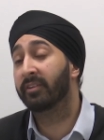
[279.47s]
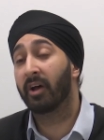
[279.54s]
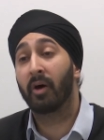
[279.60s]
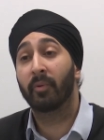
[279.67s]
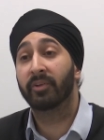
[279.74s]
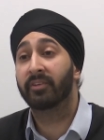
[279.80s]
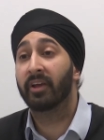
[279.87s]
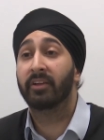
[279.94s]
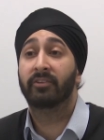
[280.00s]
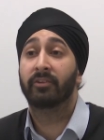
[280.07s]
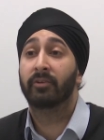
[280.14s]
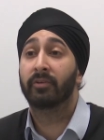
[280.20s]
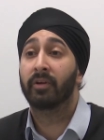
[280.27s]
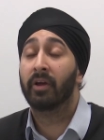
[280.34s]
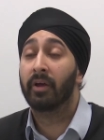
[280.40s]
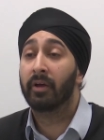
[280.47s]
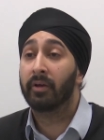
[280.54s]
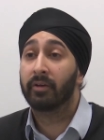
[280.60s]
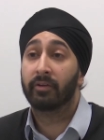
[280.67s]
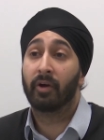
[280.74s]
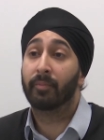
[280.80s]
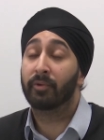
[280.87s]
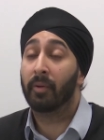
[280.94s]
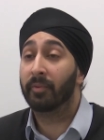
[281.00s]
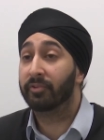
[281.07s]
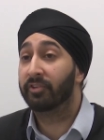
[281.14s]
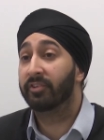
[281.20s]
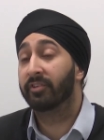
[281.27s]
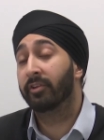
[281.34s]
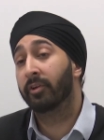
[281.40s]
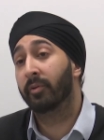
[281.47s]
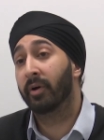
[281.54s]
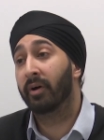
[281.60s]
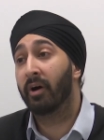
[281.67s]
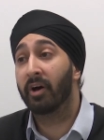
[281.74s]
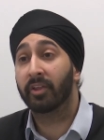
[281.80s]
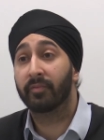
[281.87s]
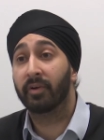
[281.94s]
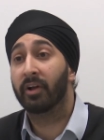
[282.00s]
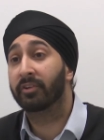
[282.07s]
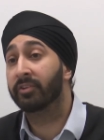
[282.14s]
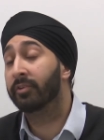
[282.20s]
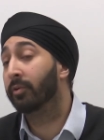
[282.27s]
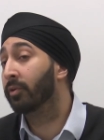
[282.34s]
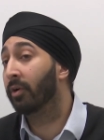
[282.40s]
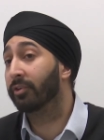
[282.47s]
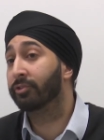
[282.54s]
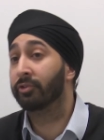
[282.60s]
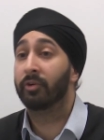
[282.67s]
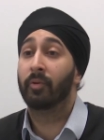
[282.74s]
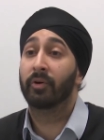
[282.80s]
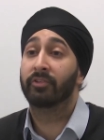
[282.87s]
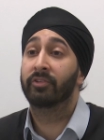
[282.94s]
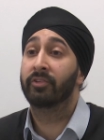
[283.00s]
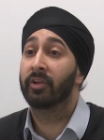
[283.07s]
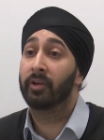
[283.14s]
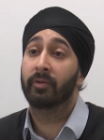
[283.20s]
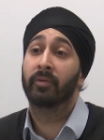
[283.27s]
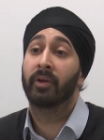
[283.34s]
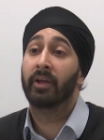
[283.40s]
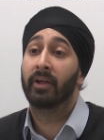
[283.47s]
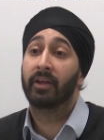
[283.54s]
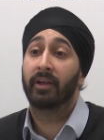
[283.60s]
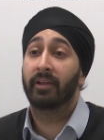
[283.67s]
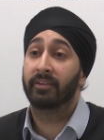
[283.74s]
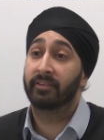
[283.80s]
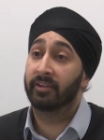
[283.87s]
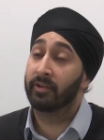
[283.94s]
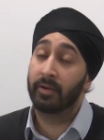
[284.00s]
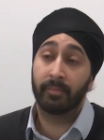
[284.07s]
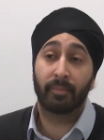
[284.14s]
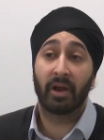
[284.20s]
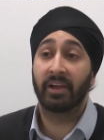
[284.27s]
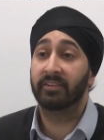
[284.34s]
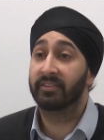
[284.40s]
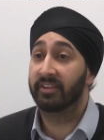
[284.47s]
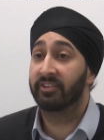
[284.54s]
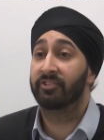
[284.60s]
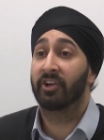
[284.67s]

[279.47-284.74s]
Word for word: So I would say to optometrists who are either reluctant or not sure what to do, is to embrace this